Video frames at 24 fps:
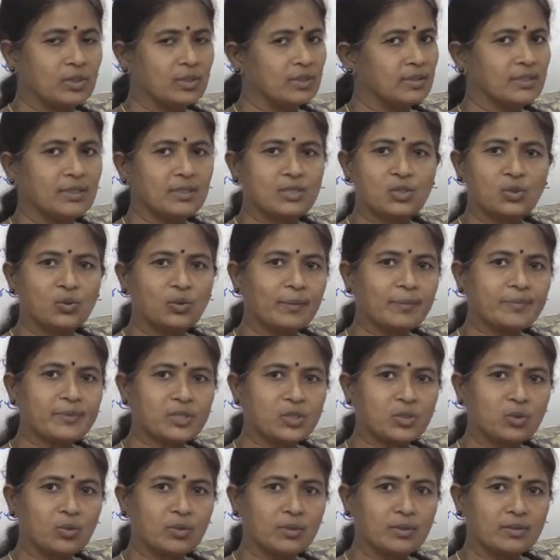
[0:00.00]
There's no
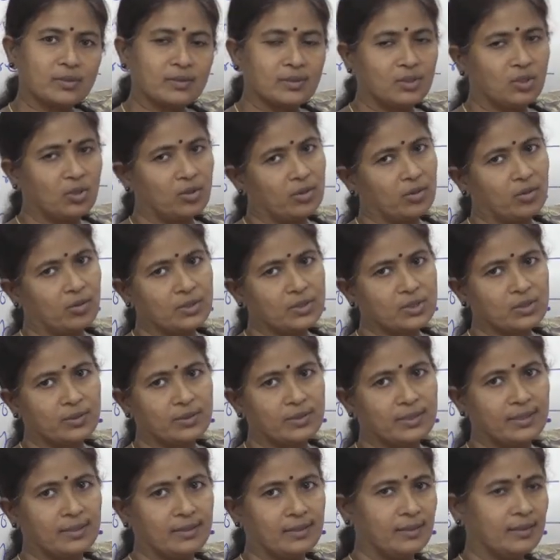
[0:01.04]
upstroke, no
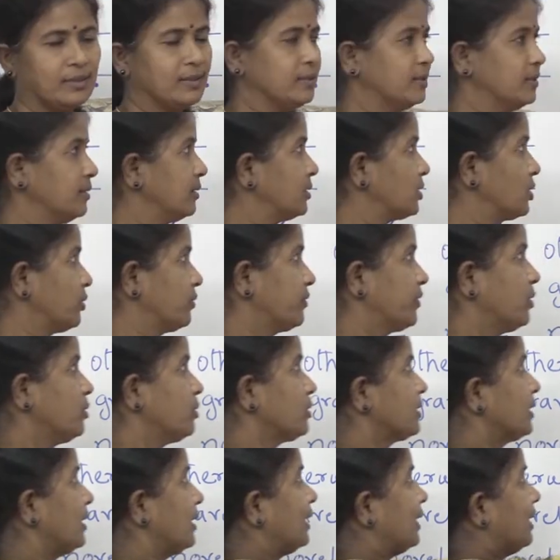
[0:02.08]
horizontal. So, we
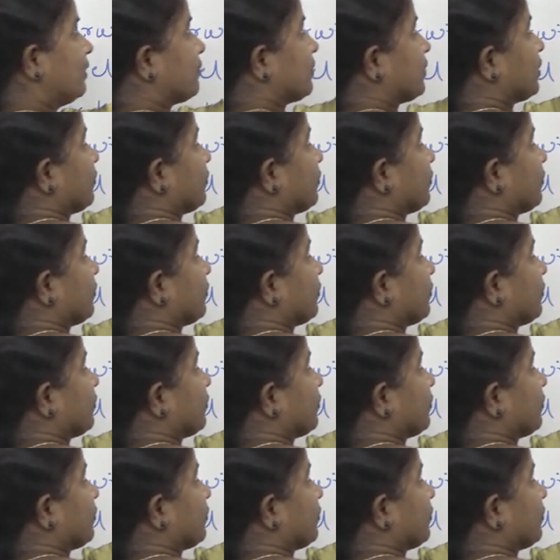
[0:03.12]
use left